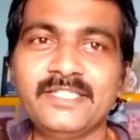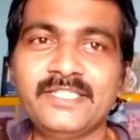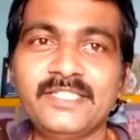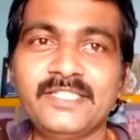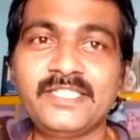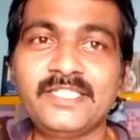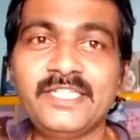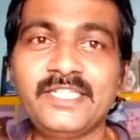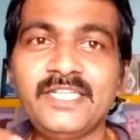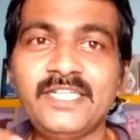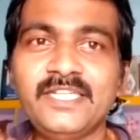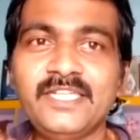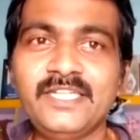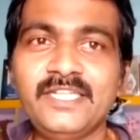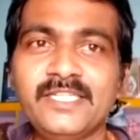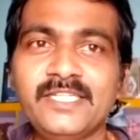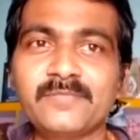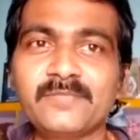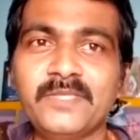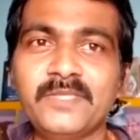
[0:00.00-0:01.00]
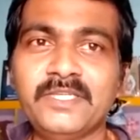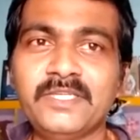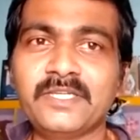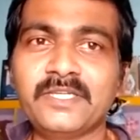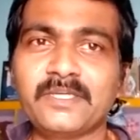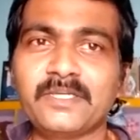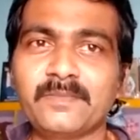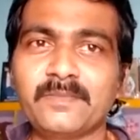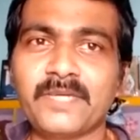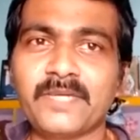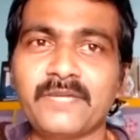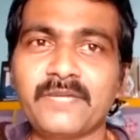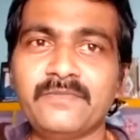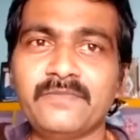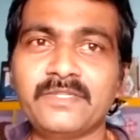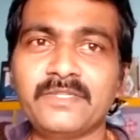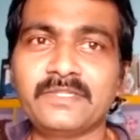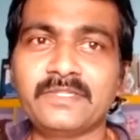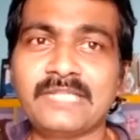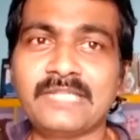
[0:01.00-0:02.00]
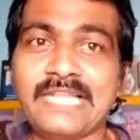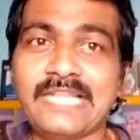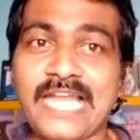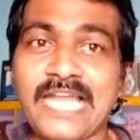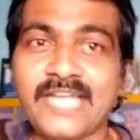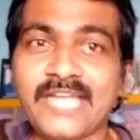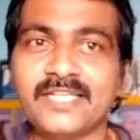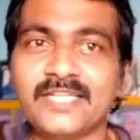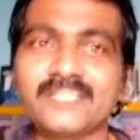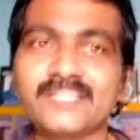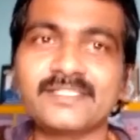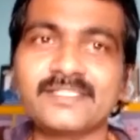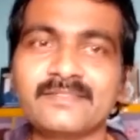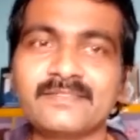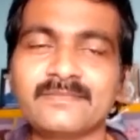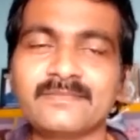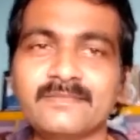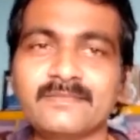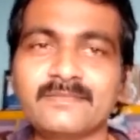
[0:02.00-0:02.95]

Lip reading: She is being compared with lioness,